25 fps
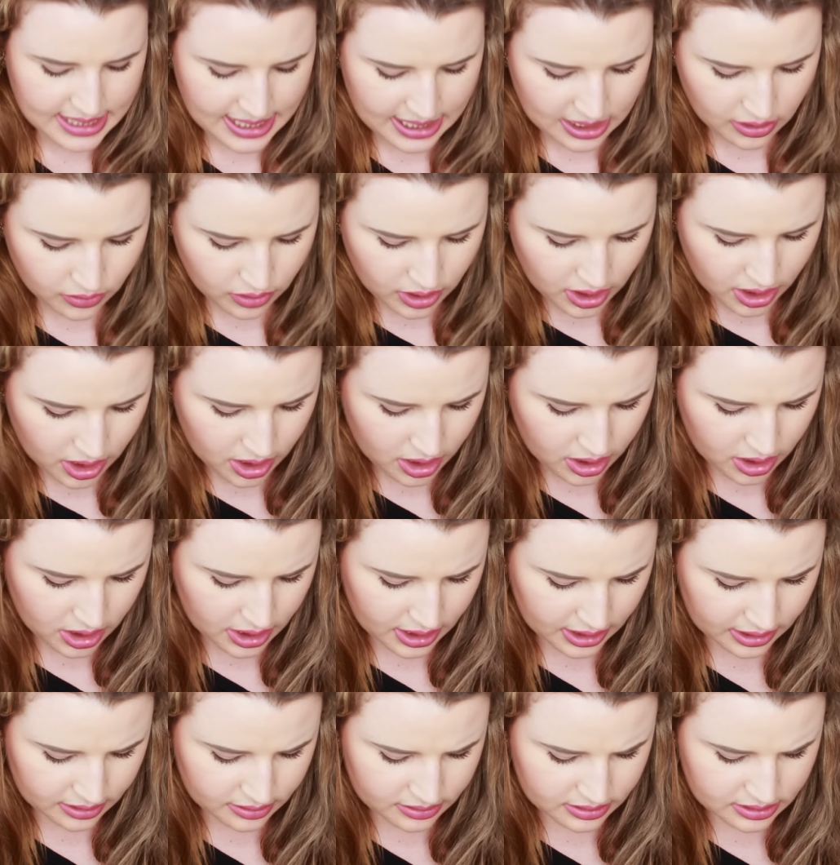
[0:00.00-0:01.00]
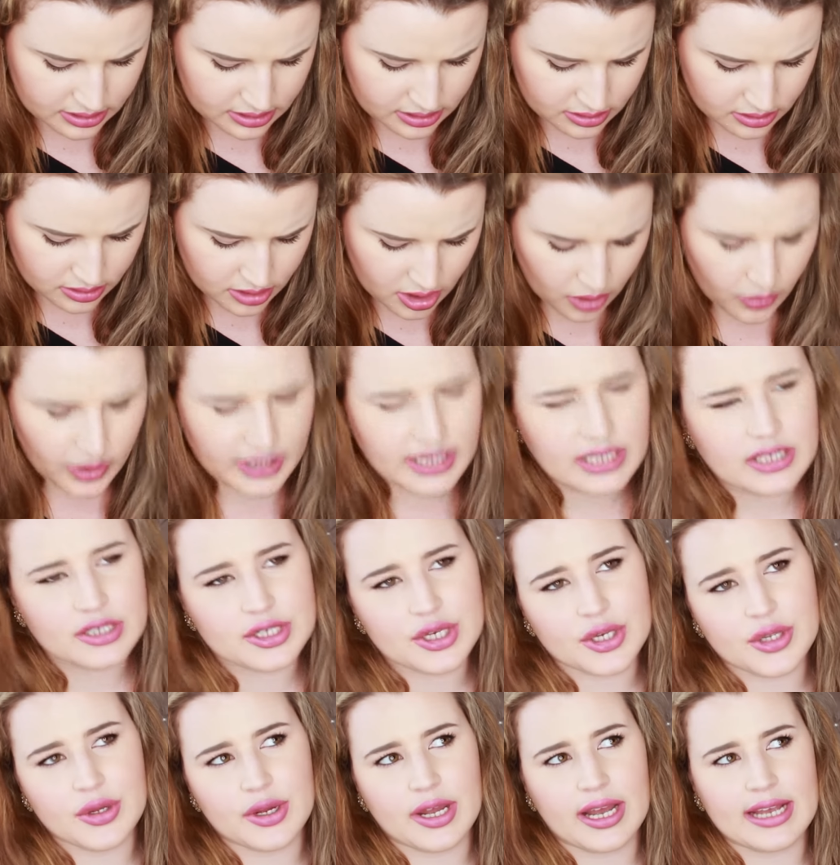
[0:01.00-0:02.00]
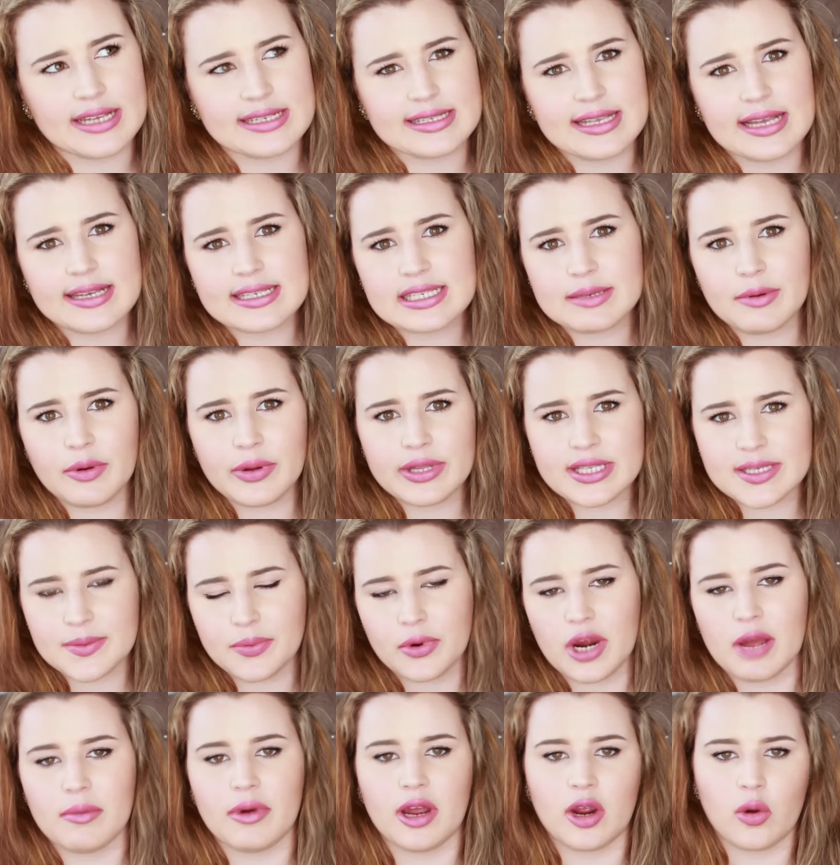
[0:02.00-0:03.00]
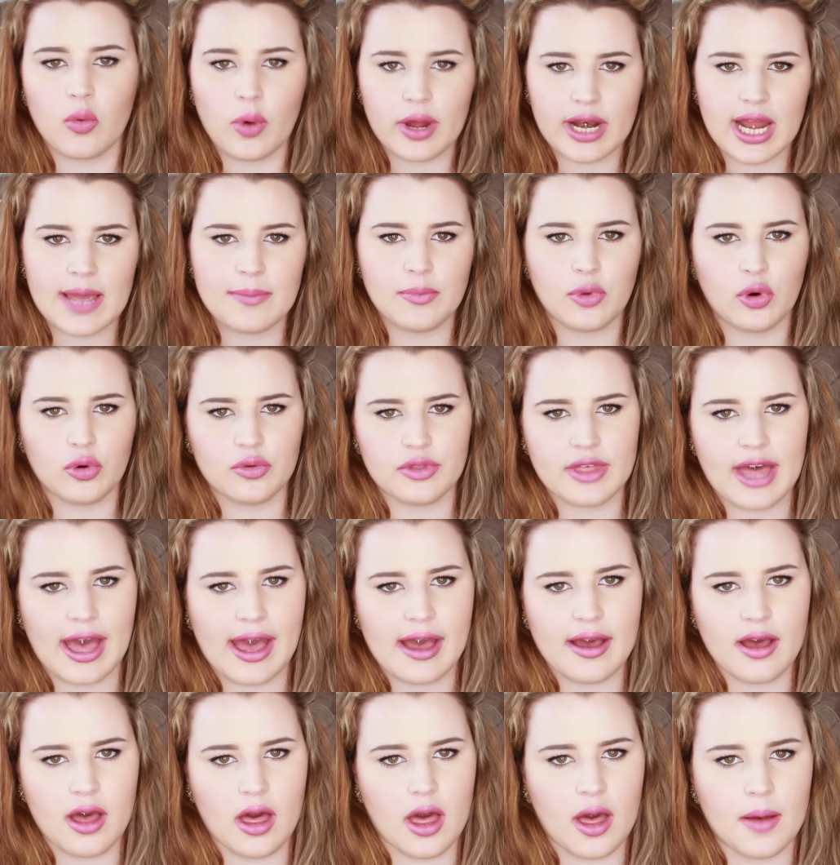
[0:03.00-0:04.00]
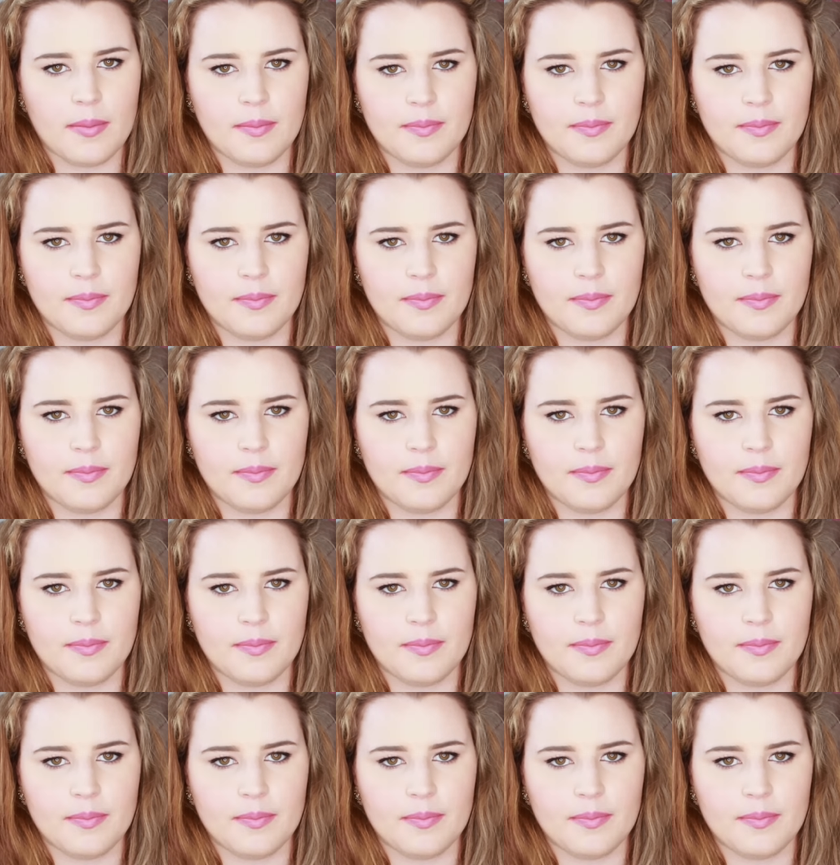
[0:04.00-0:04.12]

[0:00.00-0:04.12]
Now, I didn't show you guys. Last time I went to Primark, when I bought that